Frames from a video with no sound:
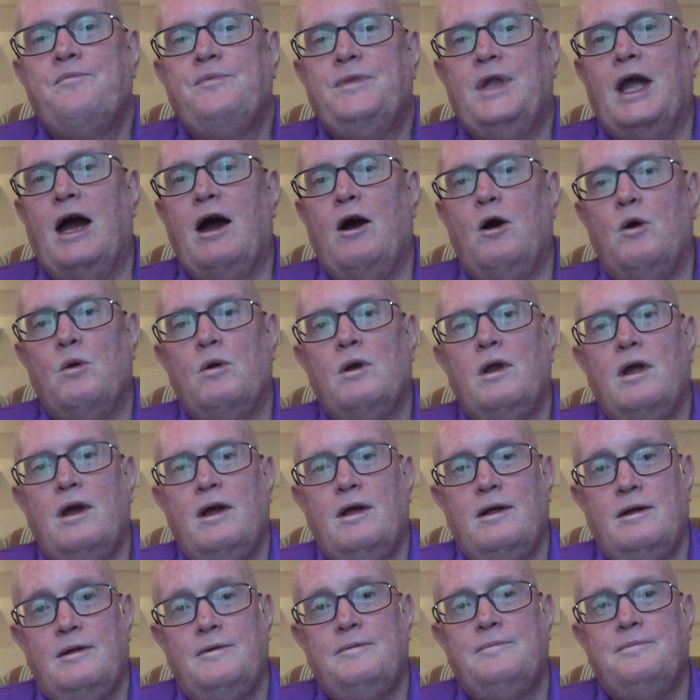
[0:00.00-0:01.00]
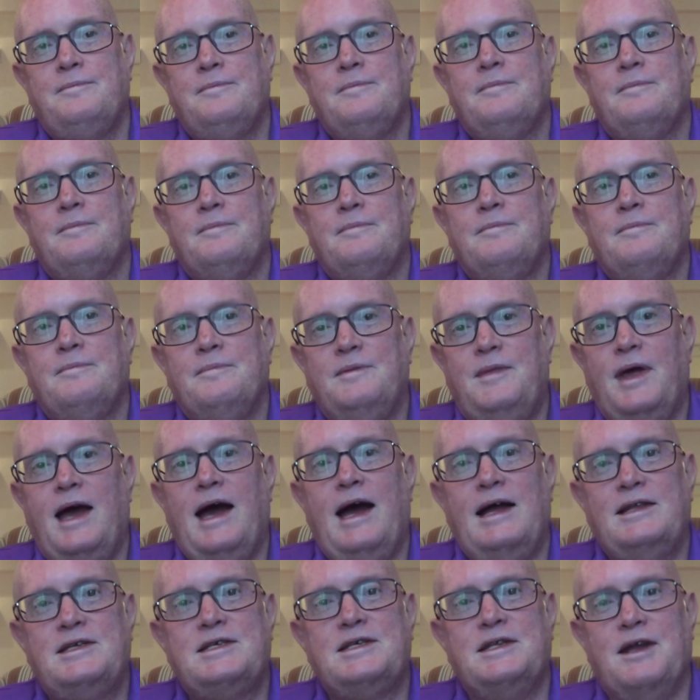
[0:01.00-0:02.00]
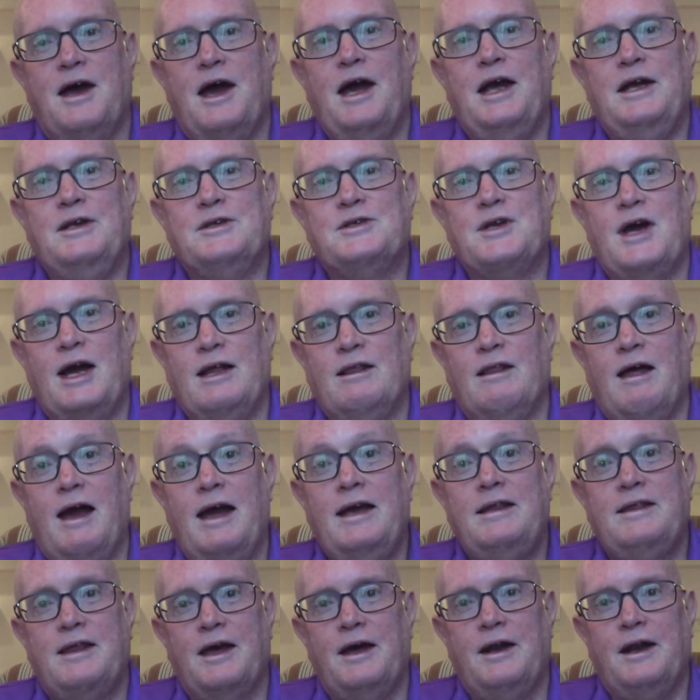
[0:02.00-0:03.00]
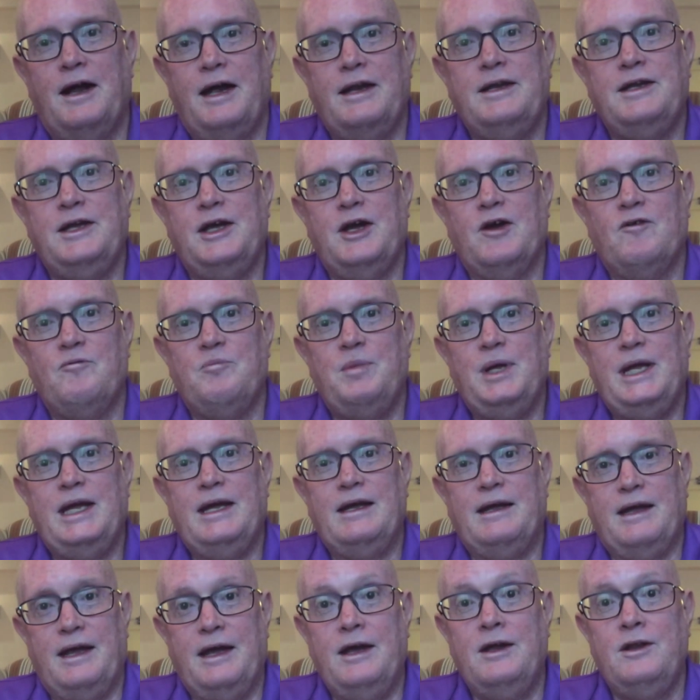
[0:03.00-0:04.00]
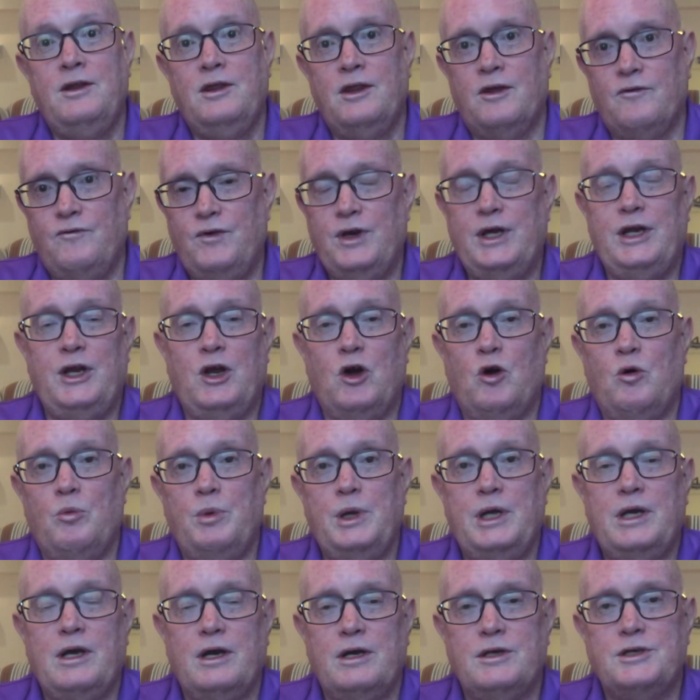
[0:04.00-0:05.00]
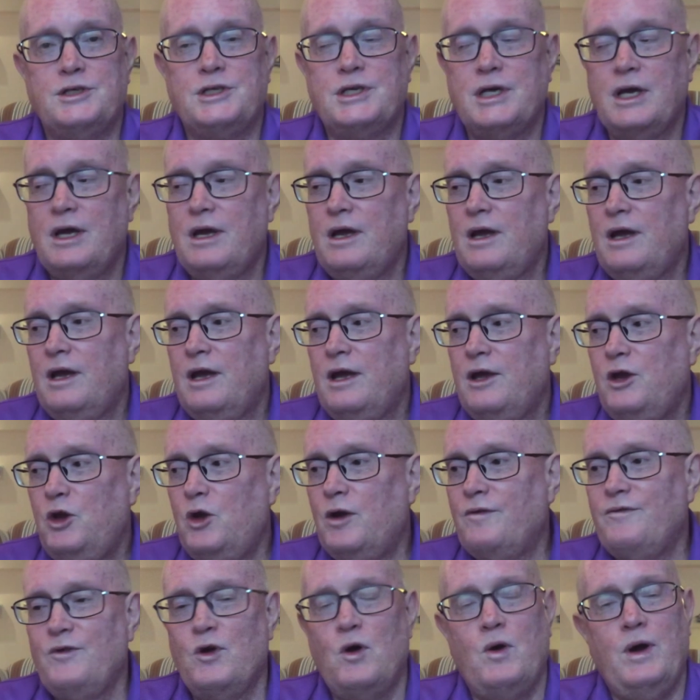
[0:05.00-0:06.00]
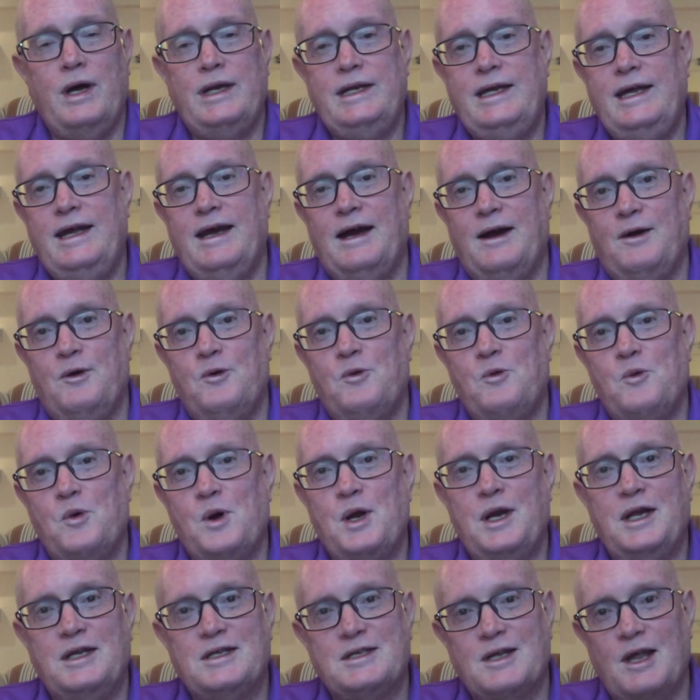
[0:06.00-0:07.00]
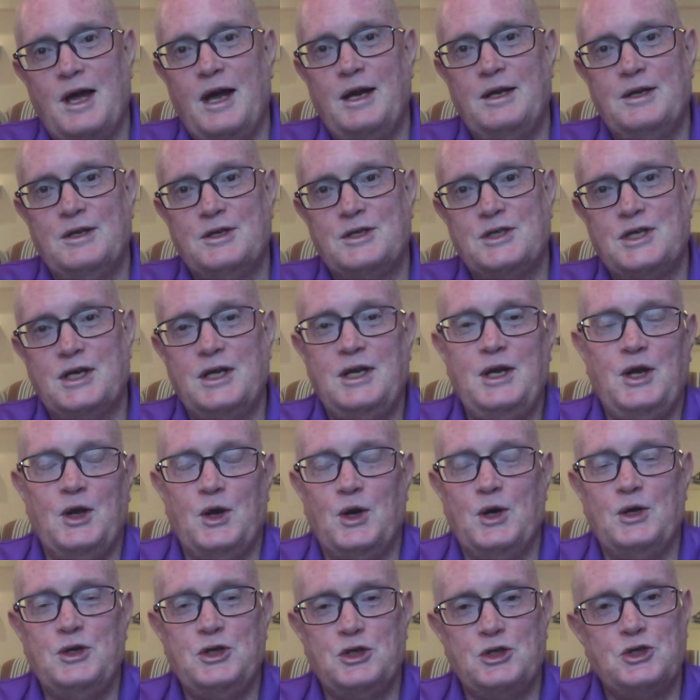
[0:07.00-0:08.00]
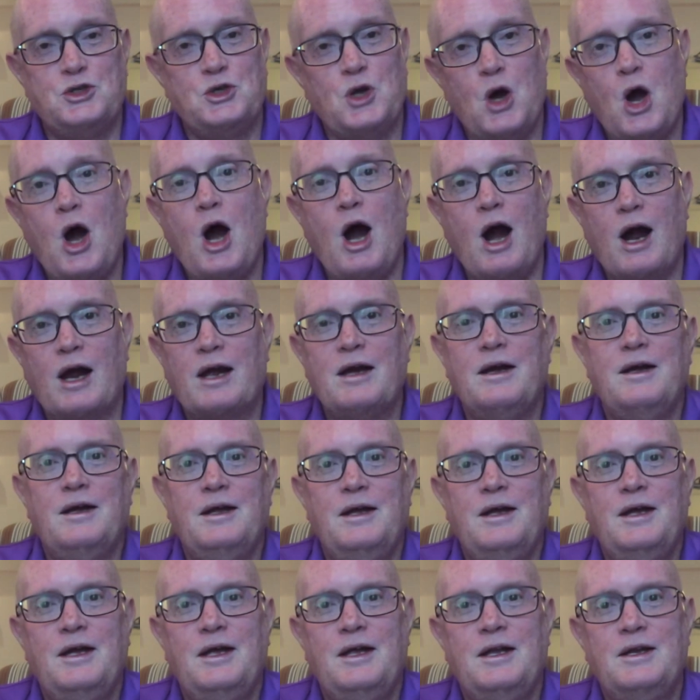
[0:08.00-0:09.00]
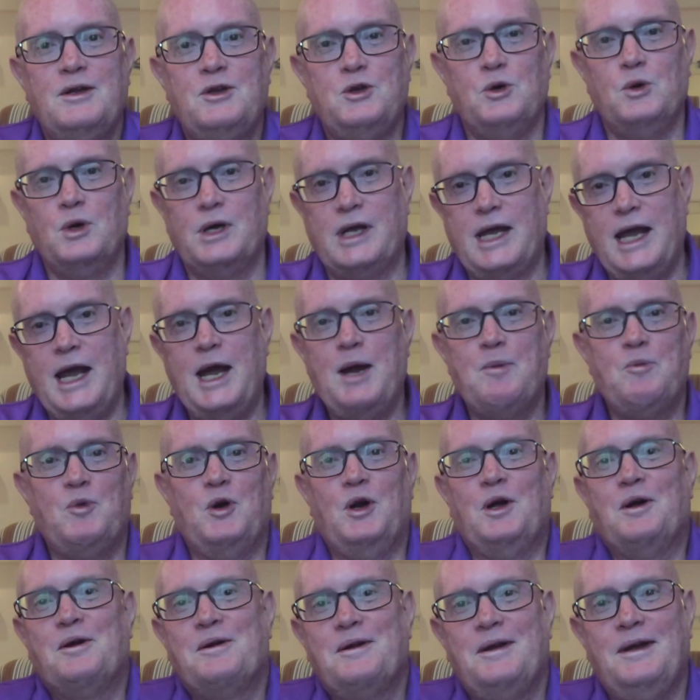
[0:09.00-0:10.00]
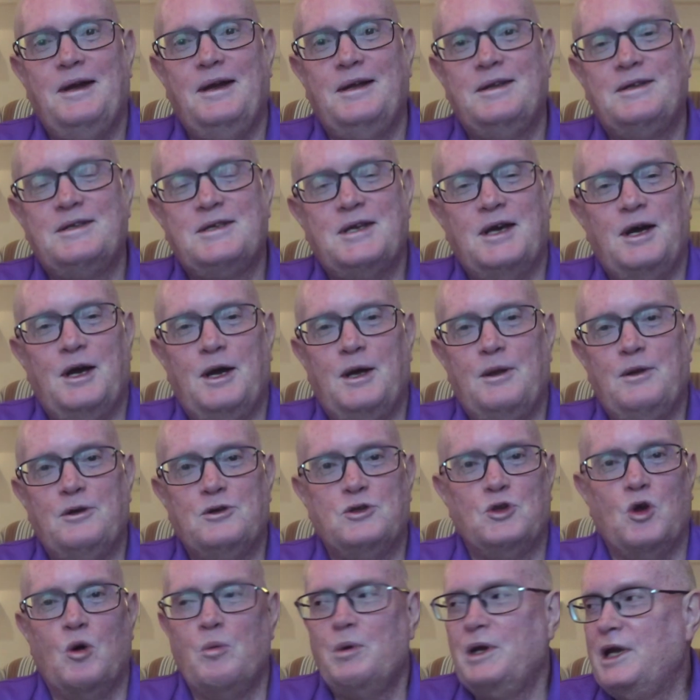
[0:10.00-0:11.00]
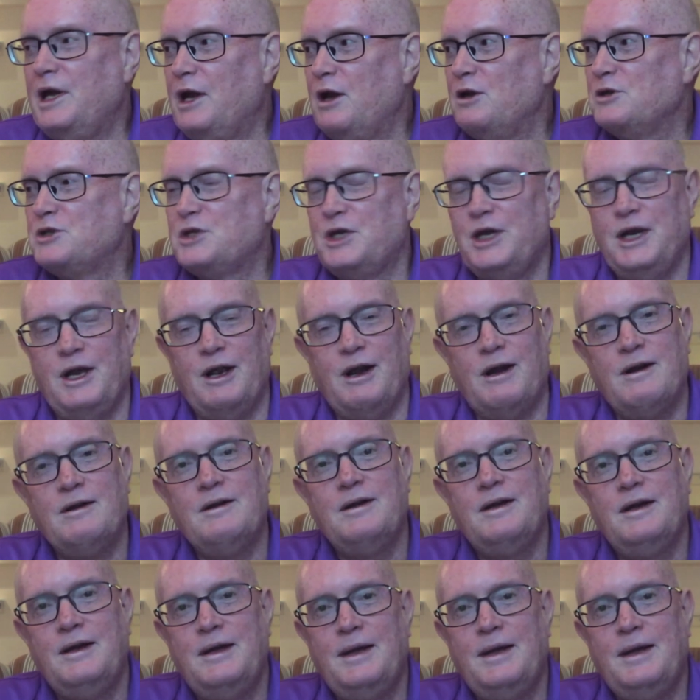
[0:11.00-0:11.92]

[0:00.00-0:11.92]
Now, that's nice. I like that idea of being in the video, because you have no idea what it's like to sit here and just talk to a camera. There's nobody else here,